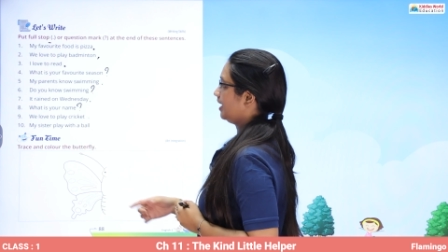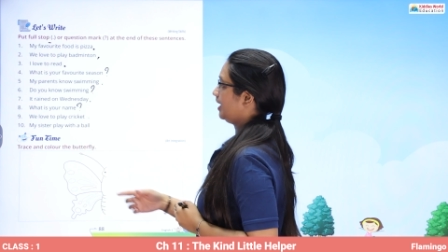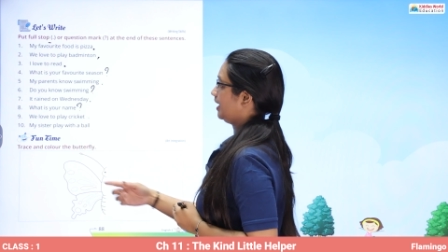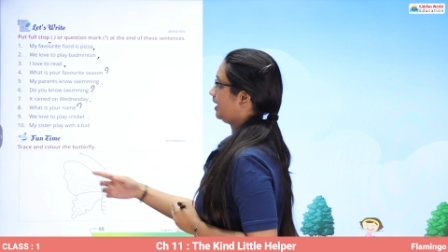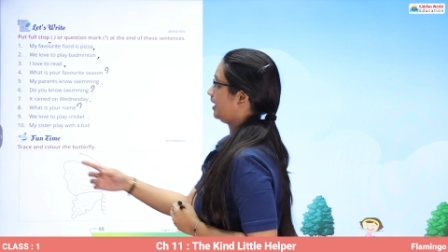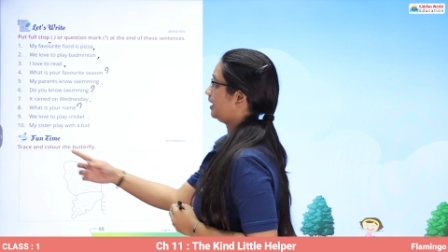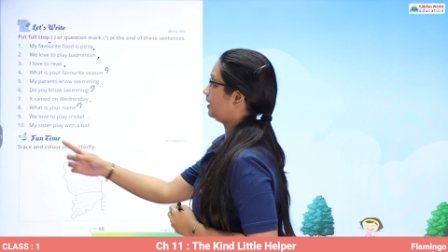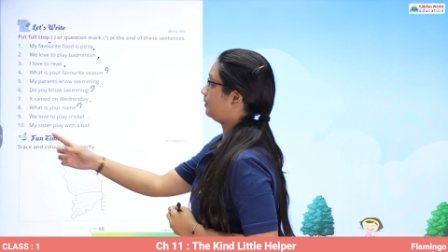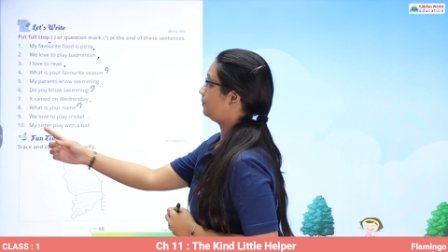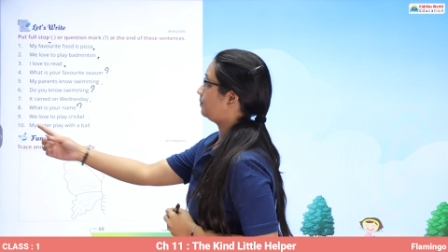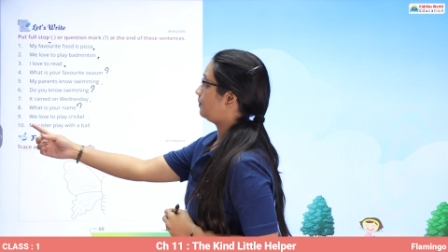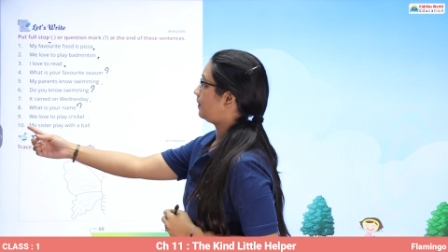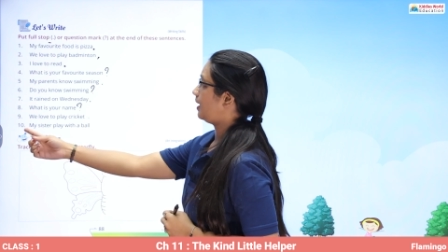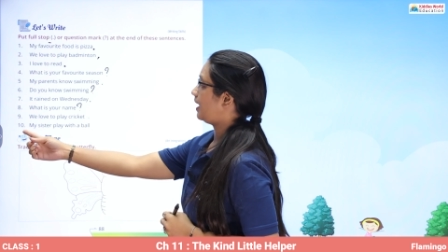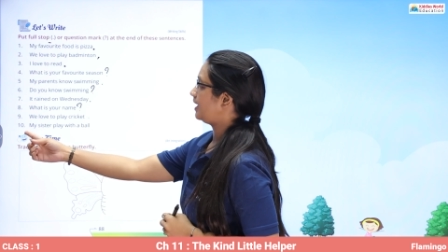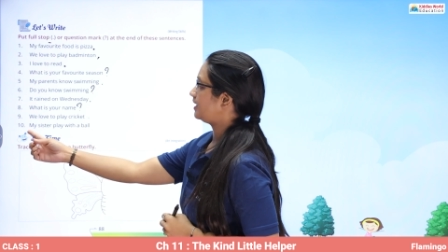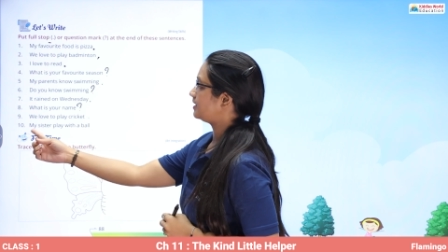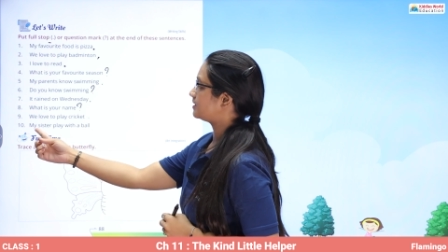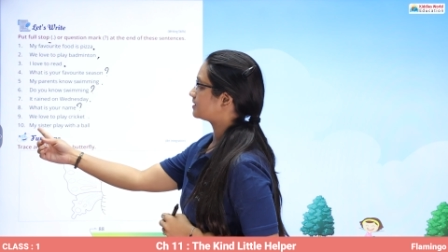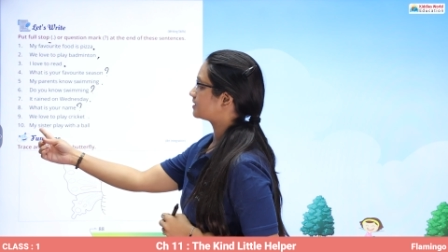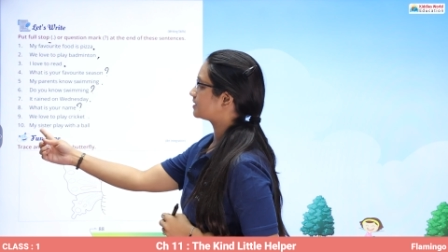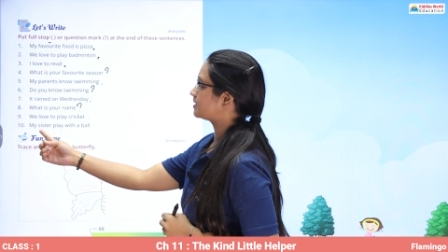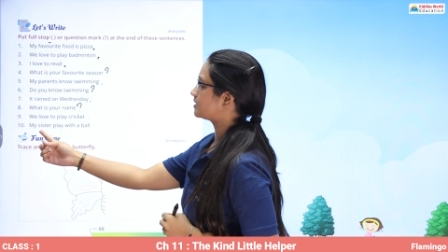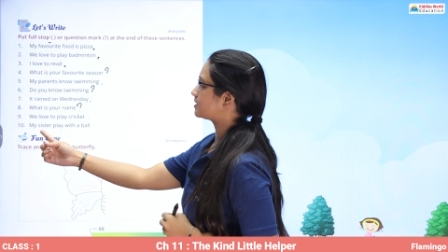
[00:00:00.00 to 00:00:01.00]
And
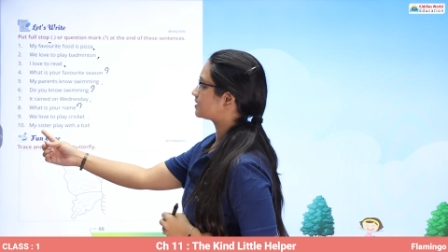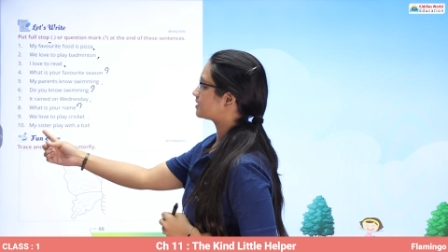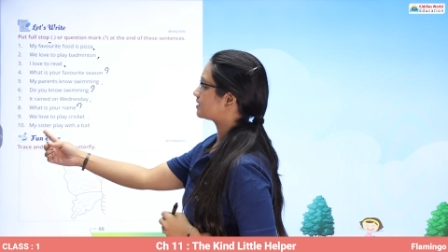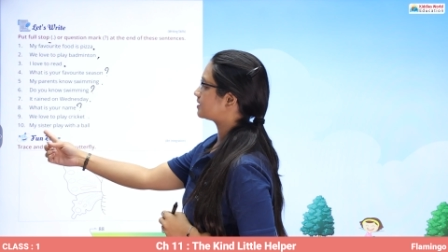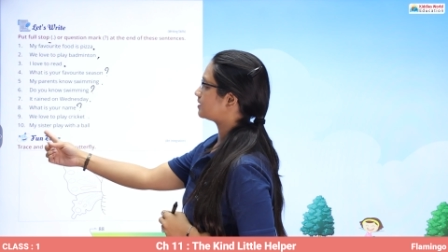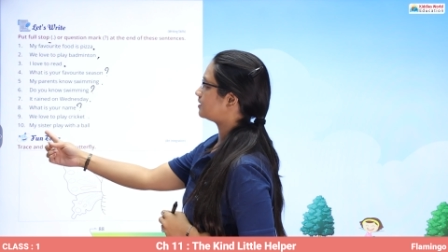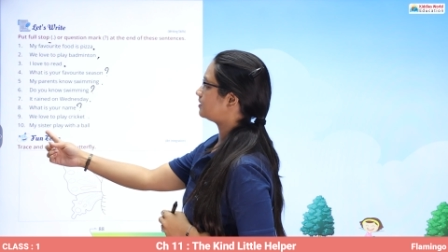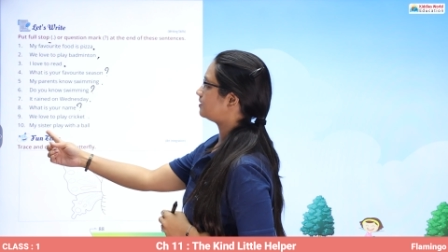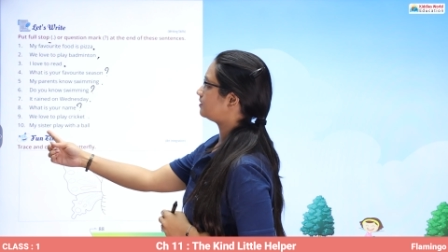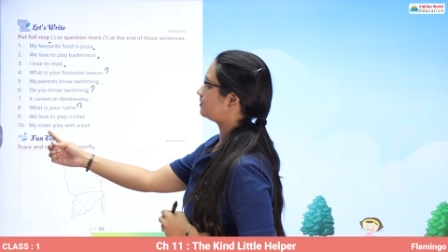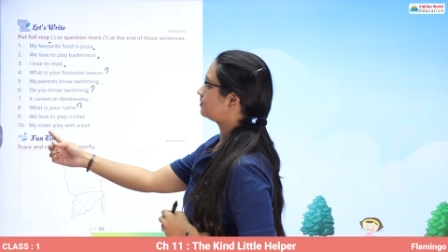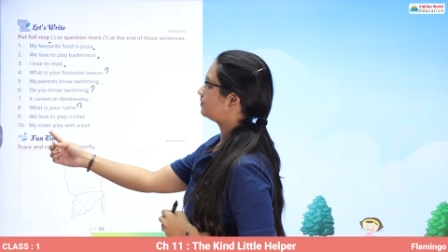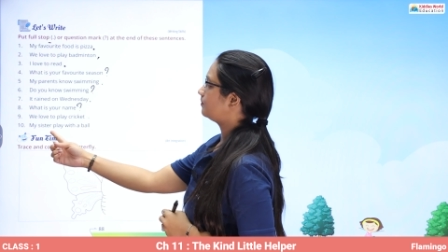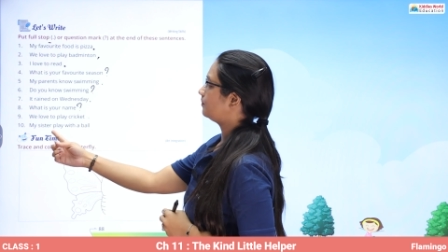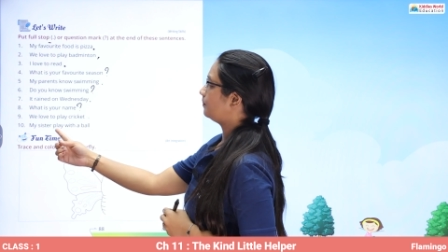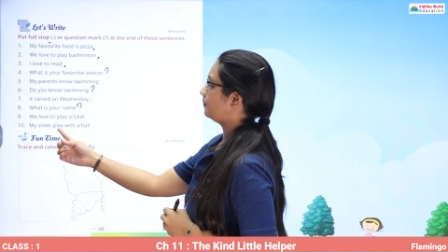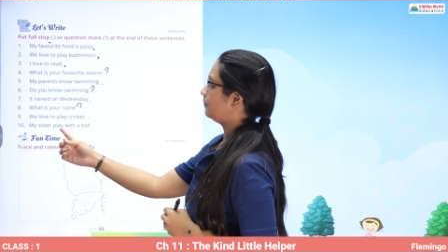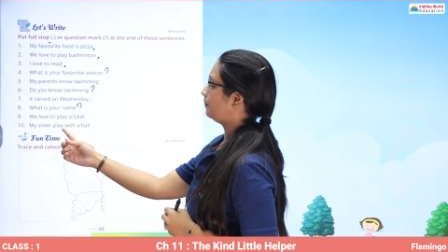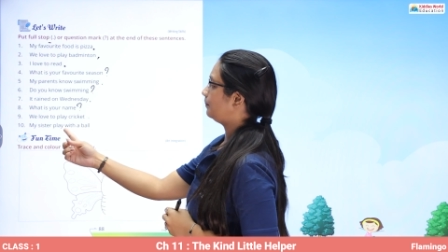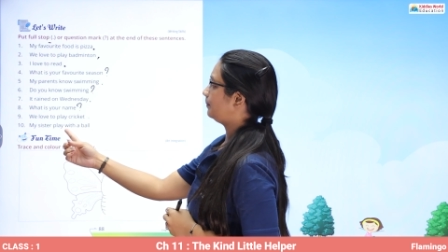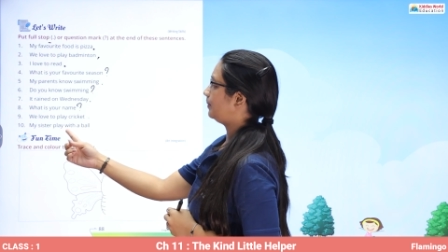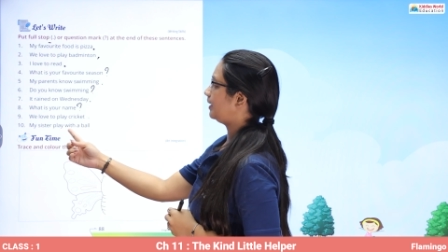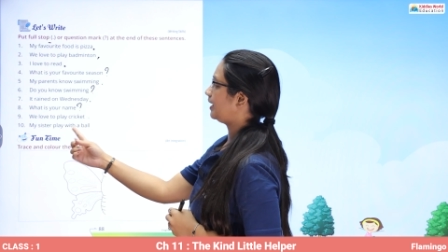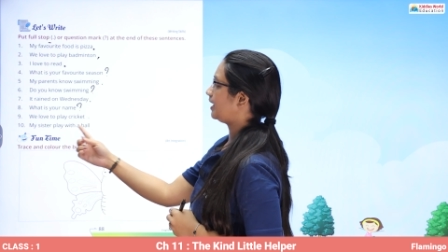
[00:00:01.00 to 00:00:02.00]
my sister
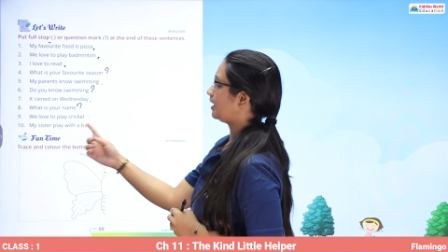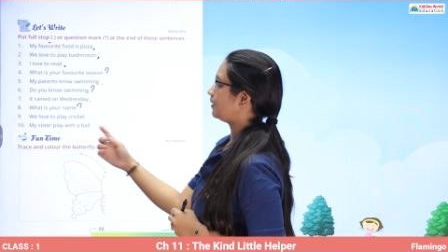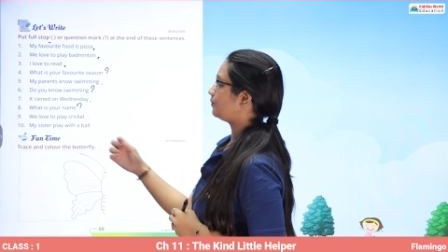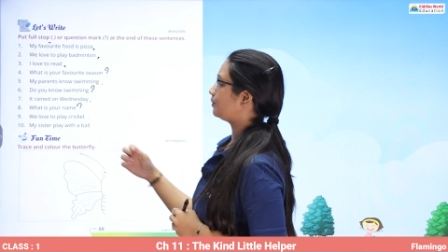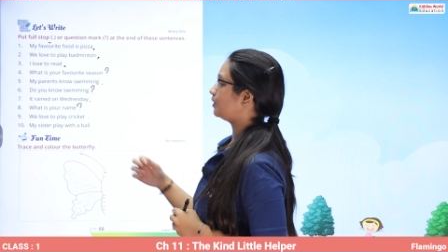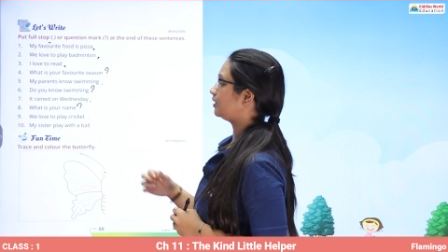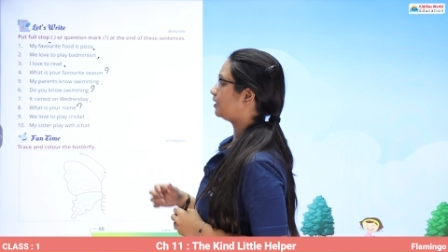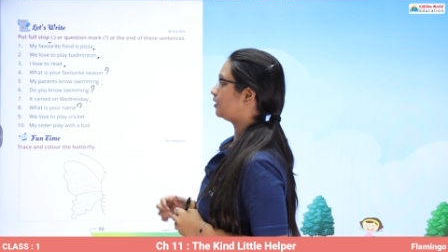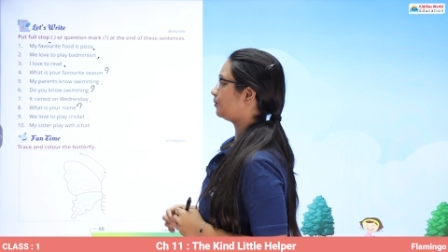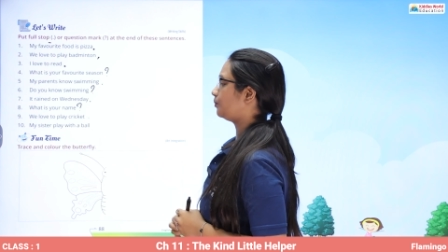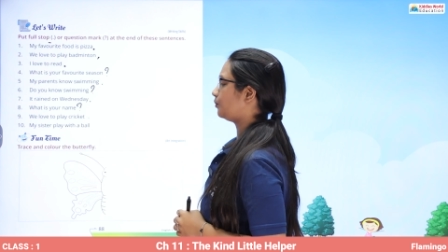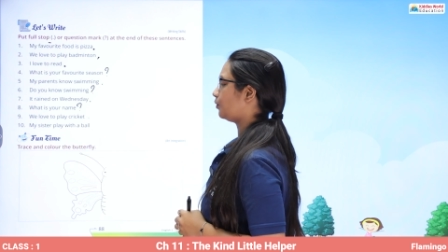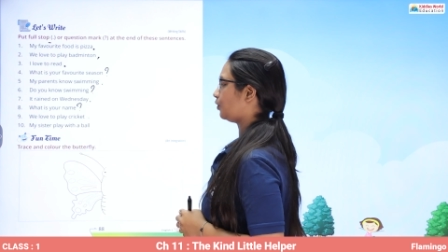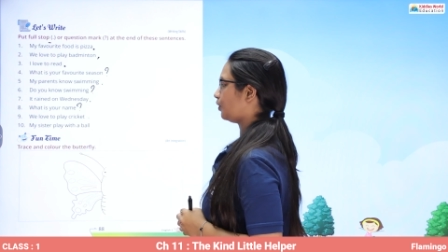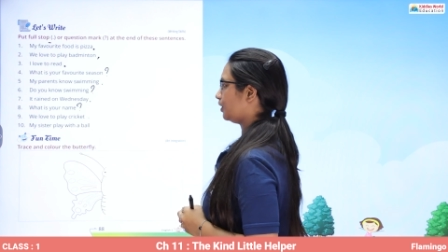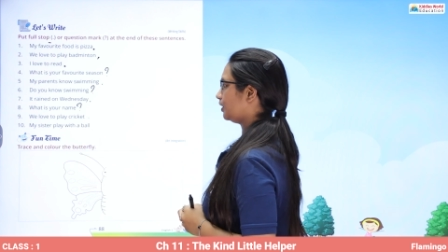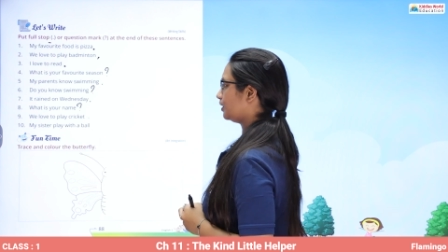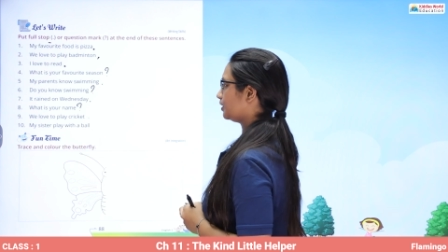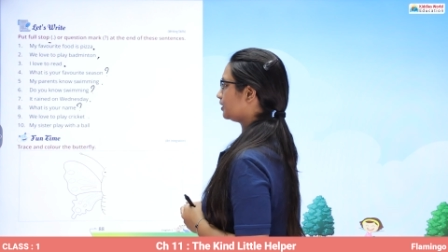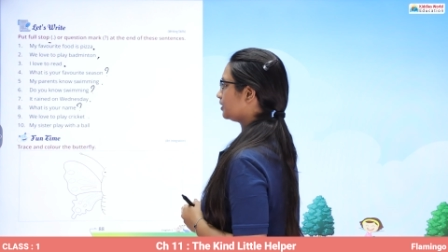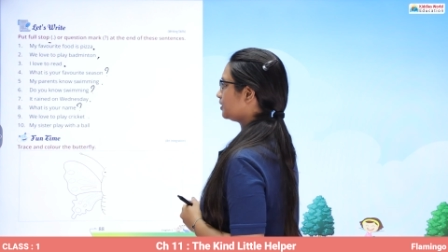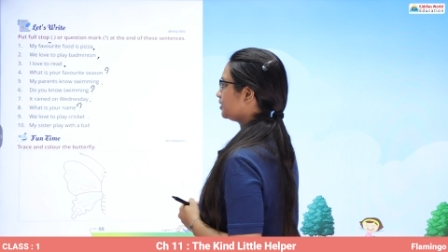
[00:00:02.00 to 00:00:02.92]
play with the ball.